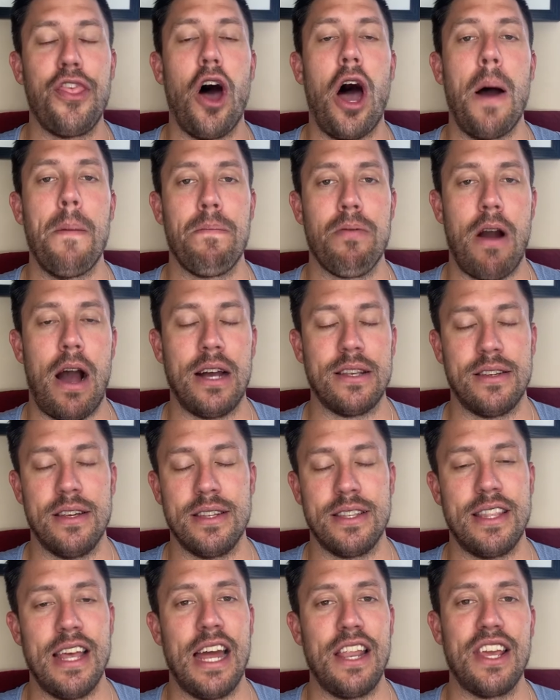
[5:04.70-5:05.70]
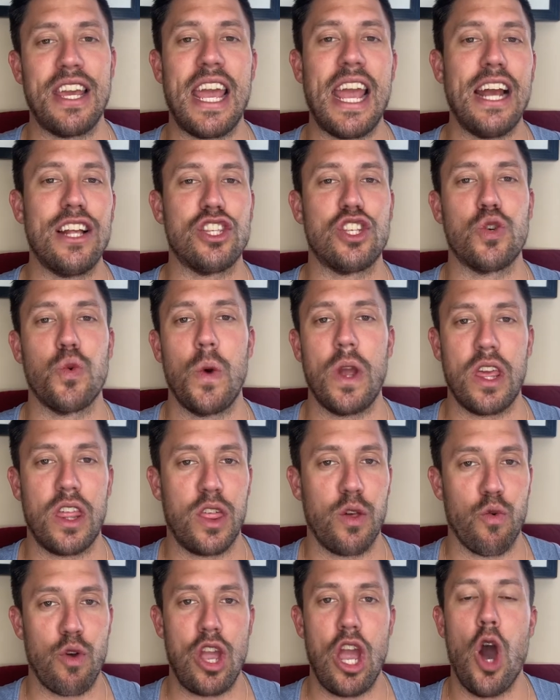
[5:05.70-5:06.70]
thought process that you can't swing
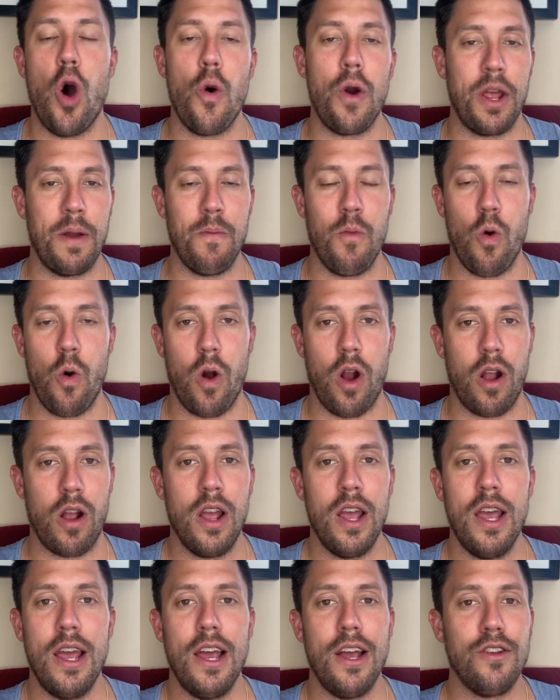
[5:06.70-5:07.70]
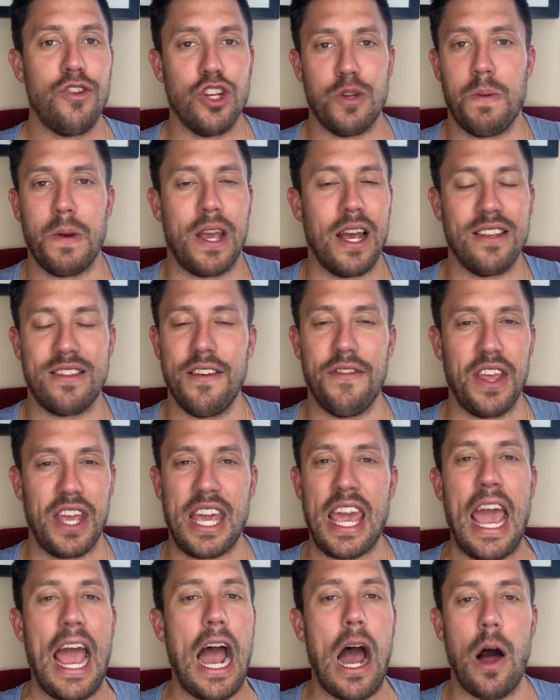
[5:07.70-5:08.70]
3-0 anymore just because of the
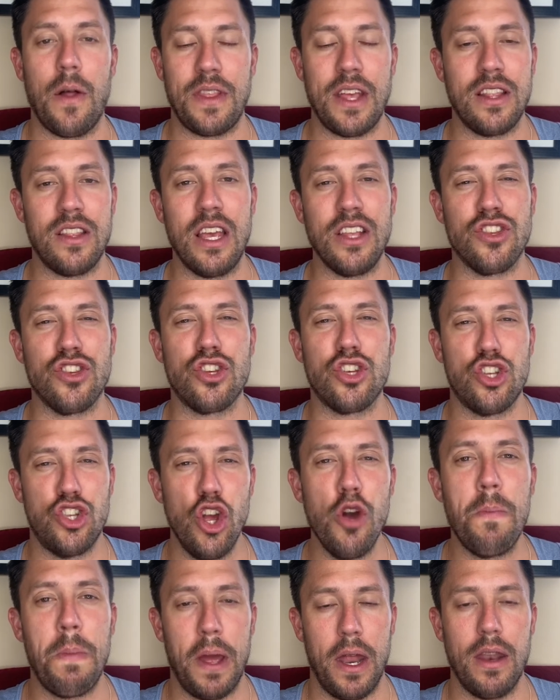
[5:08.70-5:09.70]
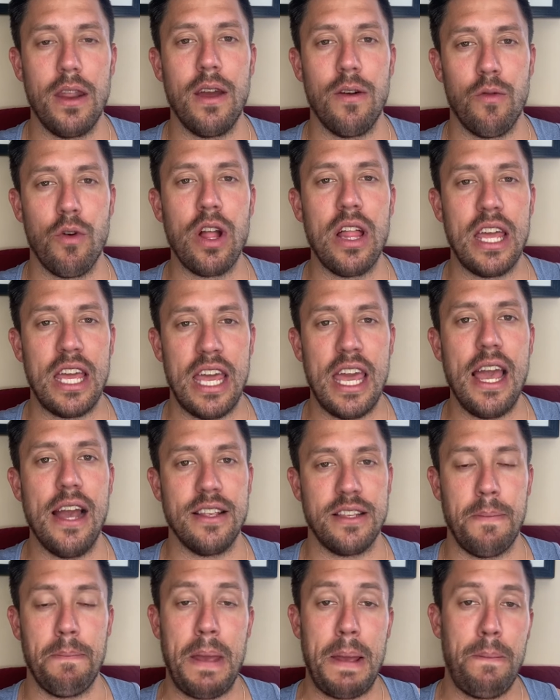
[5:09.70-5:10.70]
count. It's stupid. It really
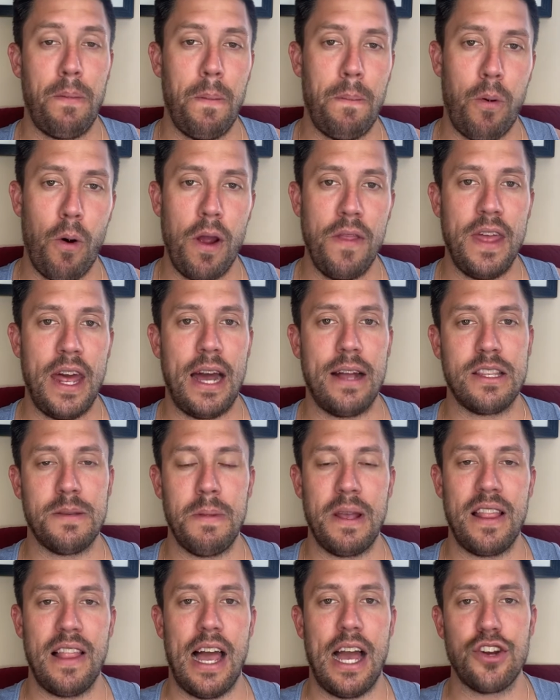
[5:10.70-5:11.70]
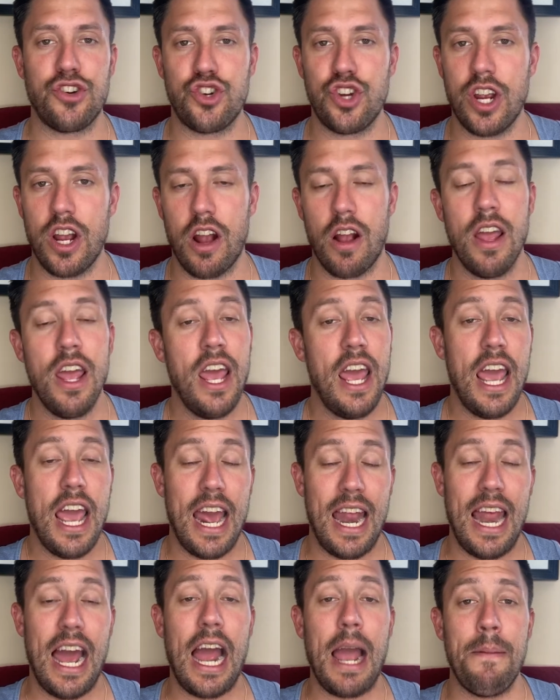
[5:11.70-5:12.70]
is. And people pointed that out to me last year,
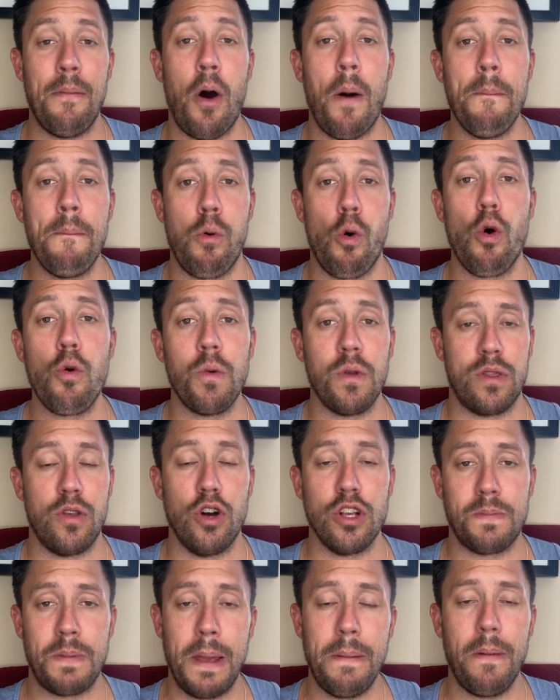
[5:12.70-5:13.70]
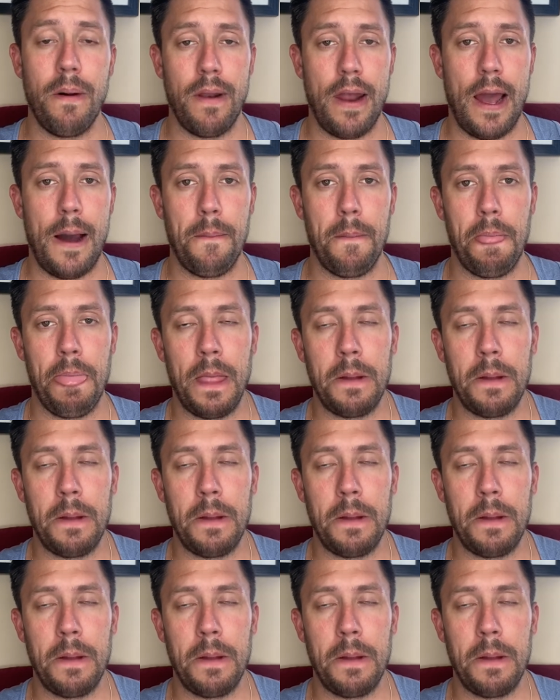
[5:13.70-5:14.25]
and I am on board with those people now.